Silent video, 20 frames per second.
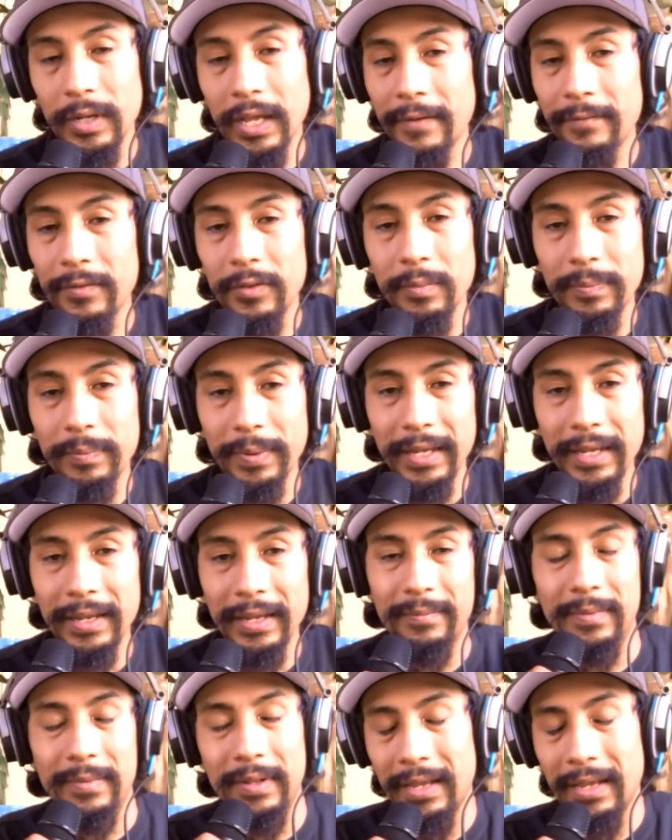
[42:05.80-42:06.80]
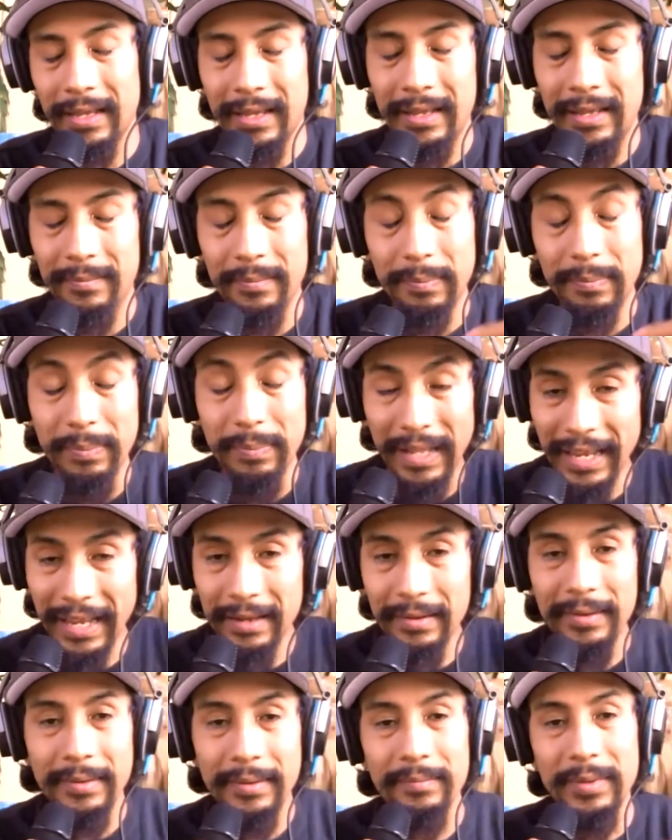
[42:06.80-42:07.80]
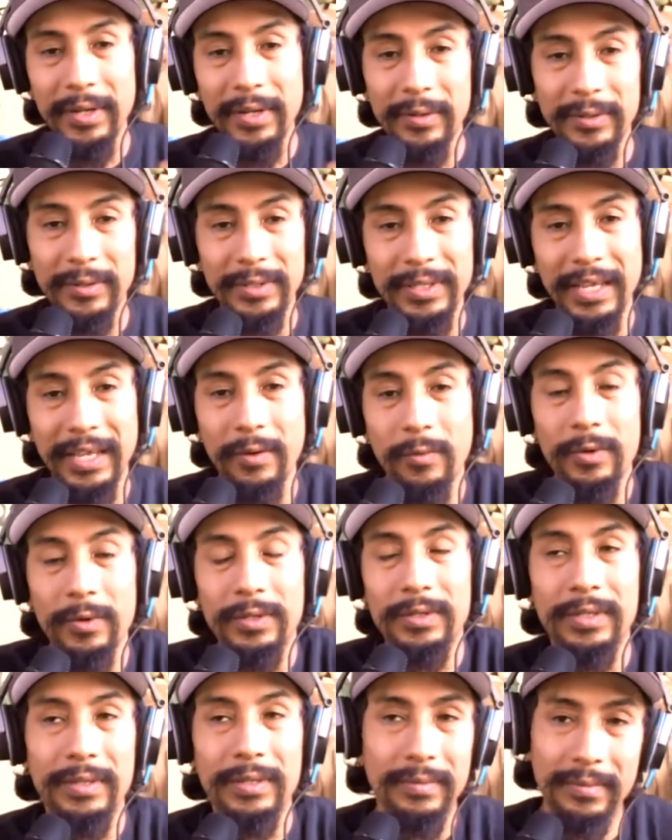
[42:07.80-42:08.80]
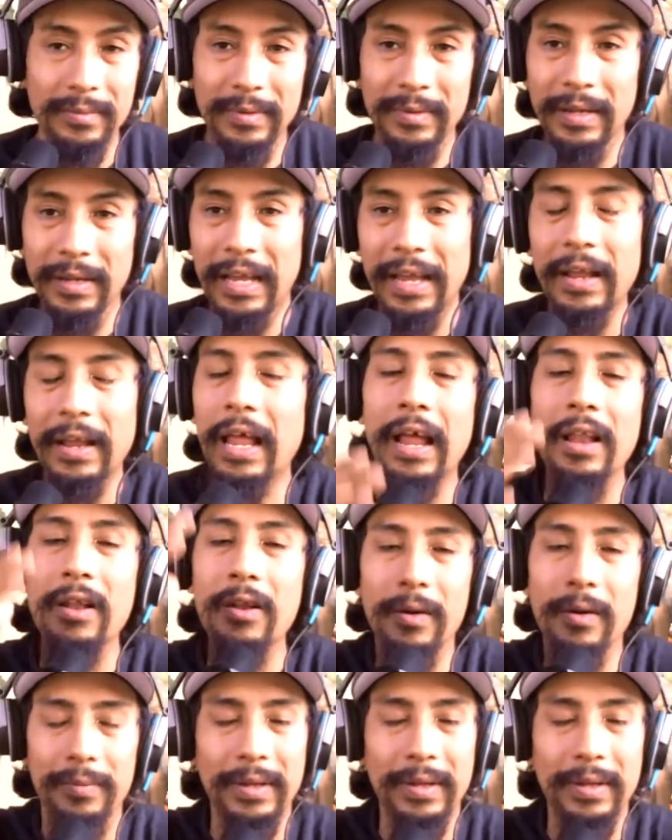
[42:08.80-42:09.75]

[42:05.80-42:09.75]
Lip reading: have to play because I love